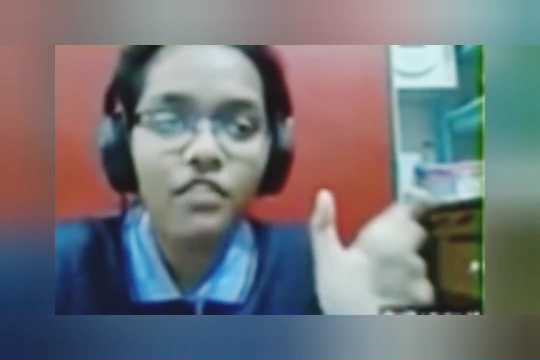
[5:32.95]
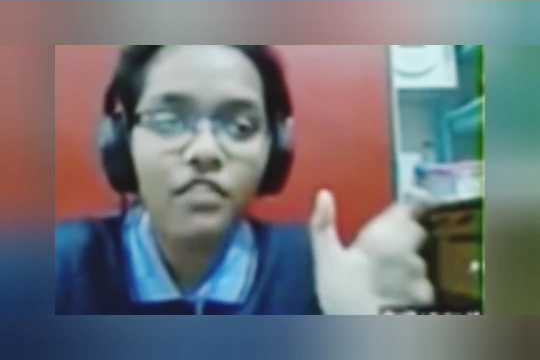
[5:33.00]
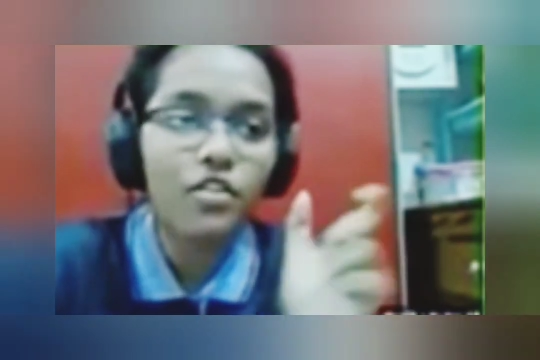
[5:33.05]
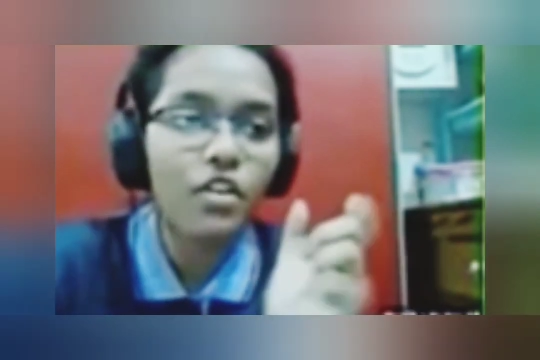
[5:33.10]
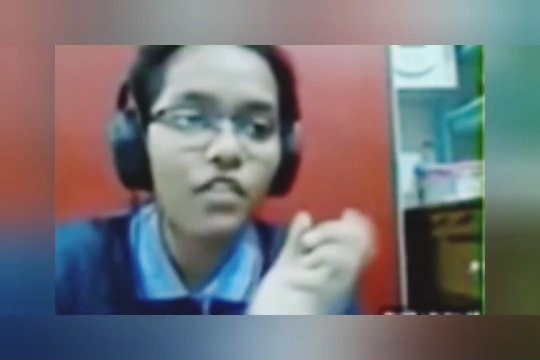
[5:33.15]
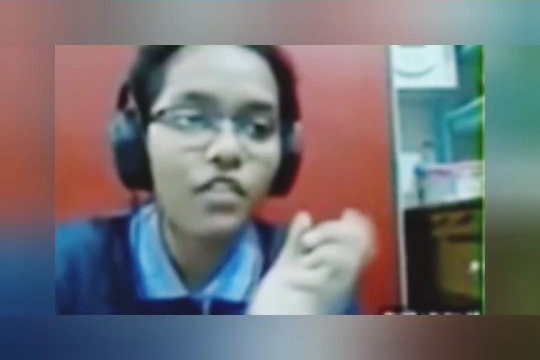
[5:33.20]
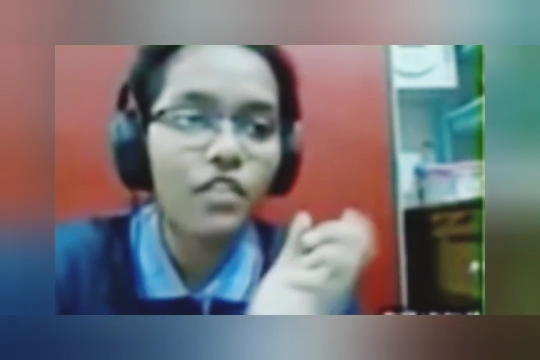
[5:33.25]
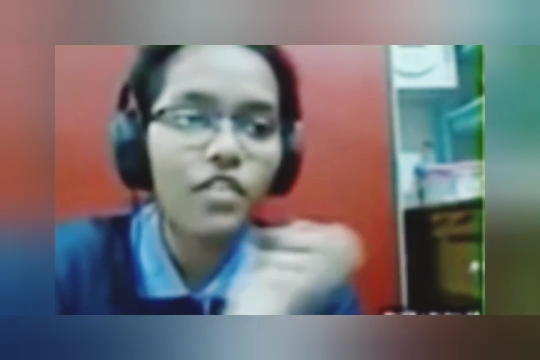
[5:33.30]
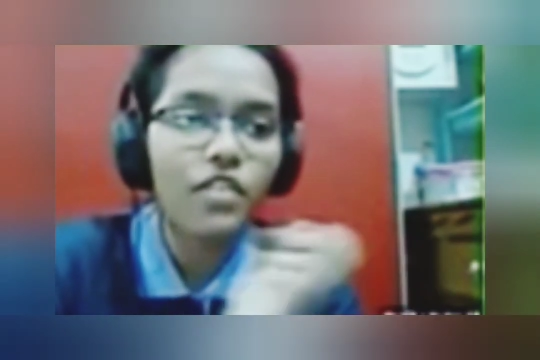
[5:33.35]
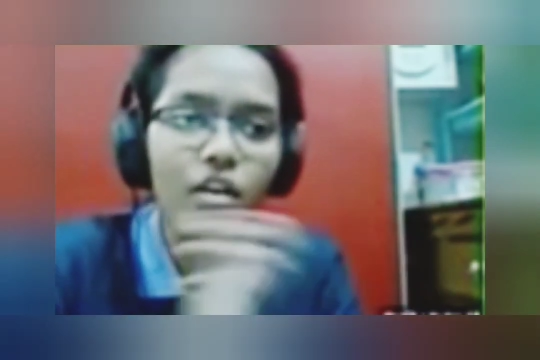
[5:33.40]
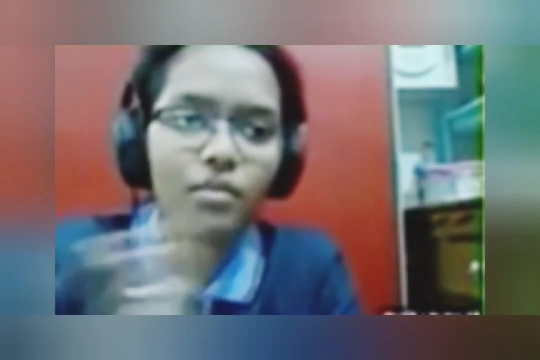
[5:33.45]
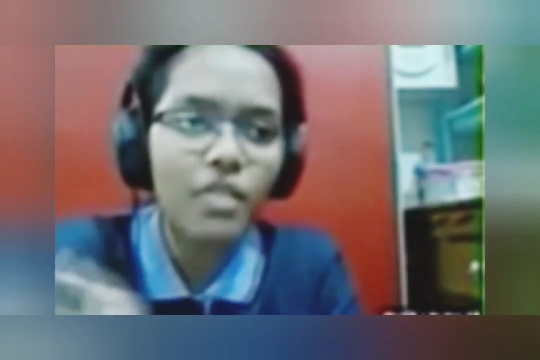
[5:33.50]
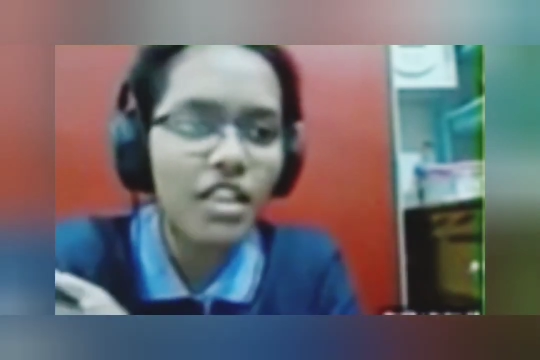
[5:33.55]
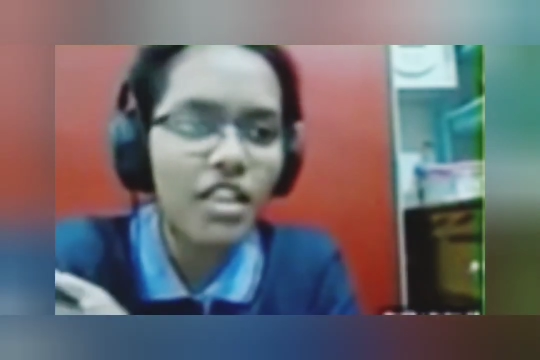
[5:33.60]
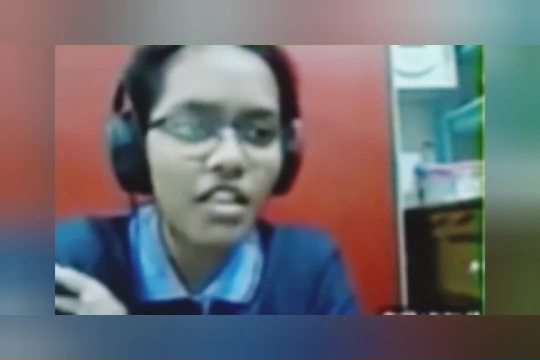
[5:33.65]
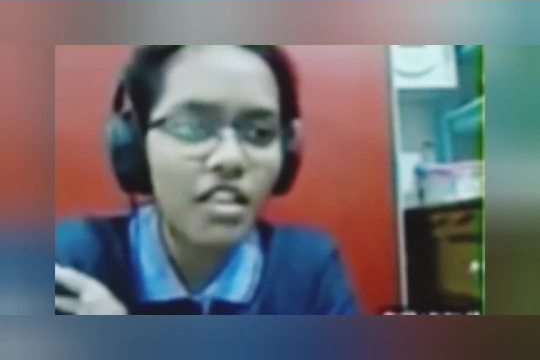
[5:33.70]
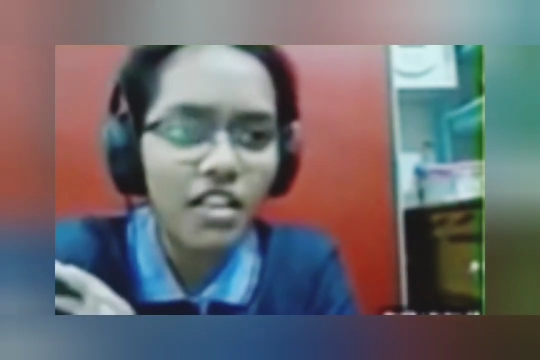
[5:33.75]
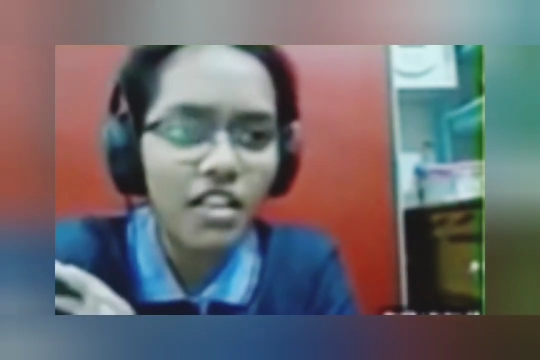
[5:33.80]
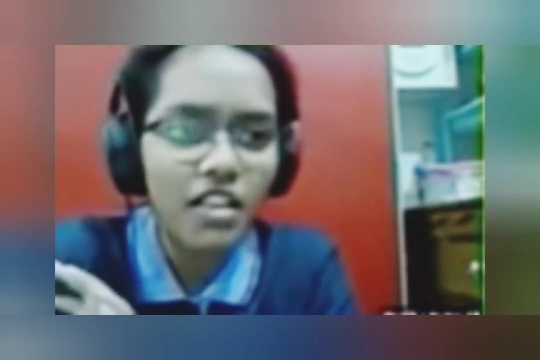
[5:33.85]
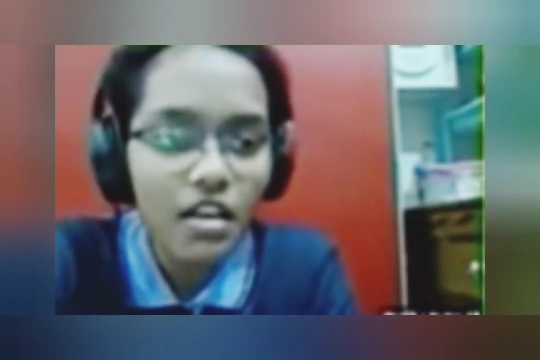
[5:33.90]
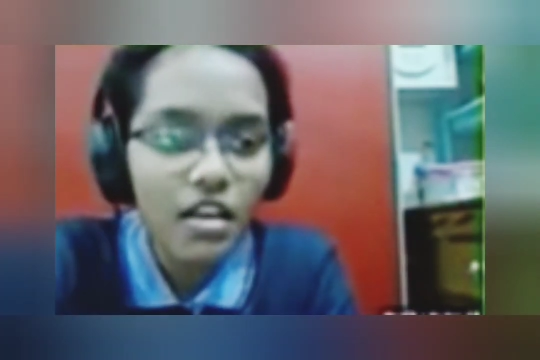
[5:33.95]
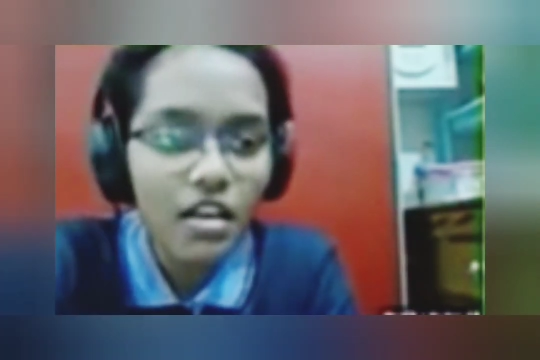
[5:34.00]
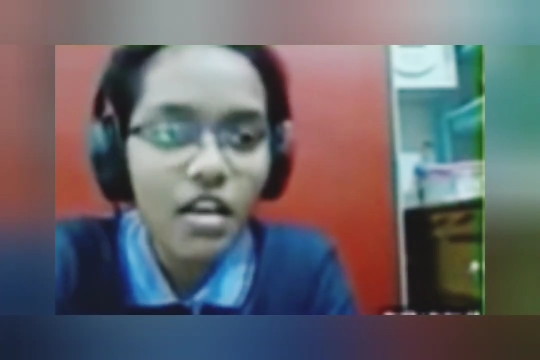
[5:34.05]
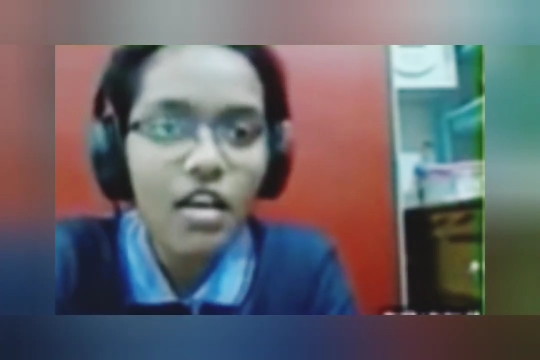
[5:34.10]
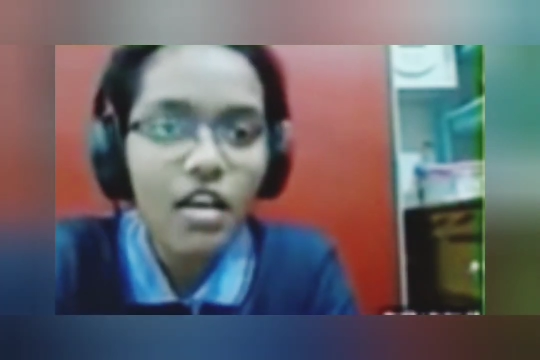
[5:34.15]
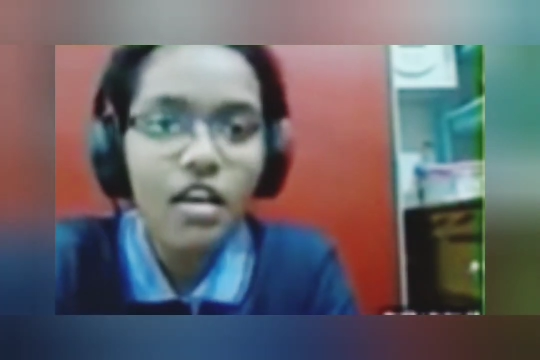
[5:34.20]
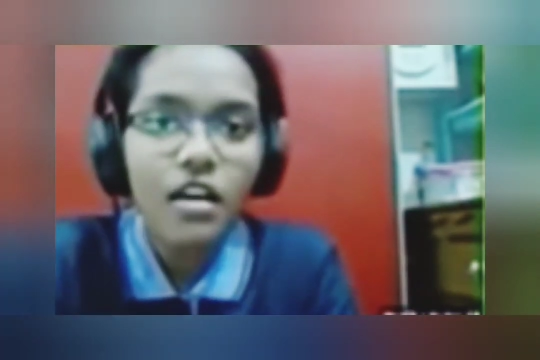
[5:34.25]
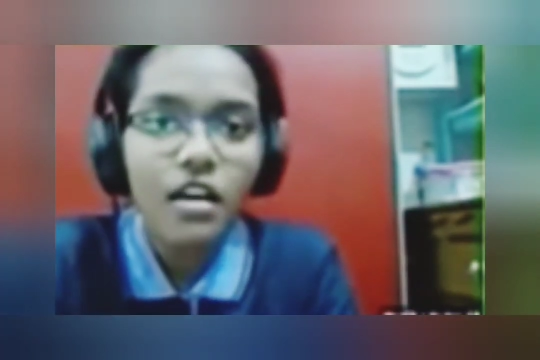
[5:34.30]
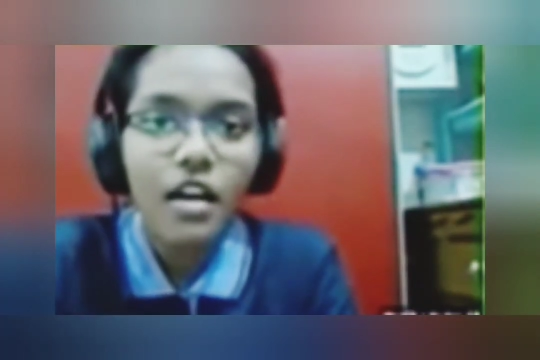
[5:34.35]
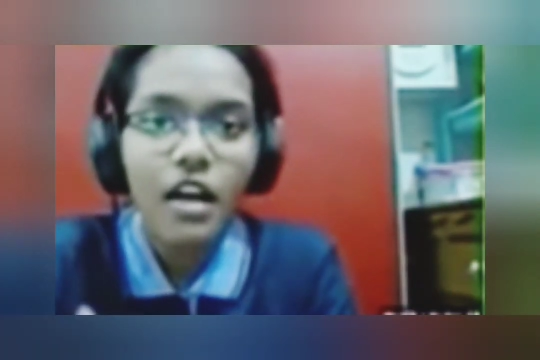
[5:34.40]
after you have completed
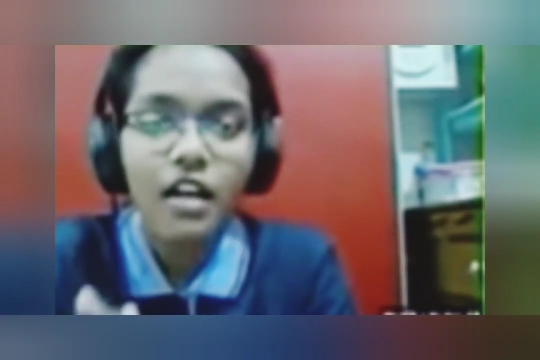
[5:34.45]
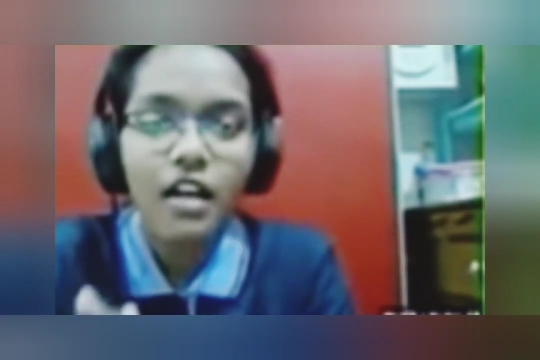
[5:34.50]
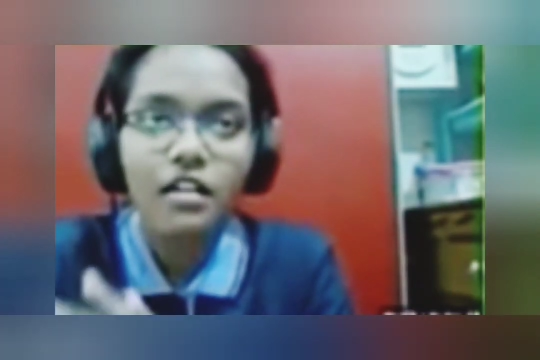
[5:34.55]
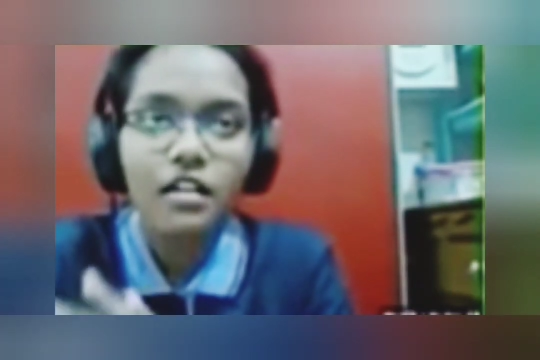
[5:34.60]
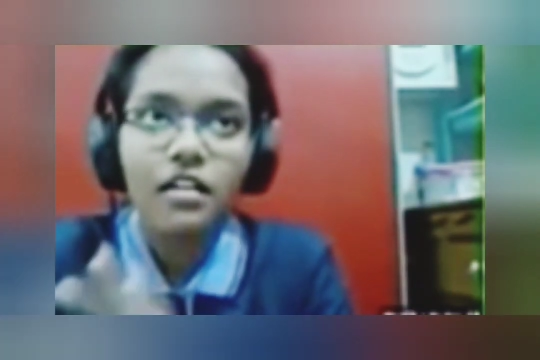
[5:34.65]
everything,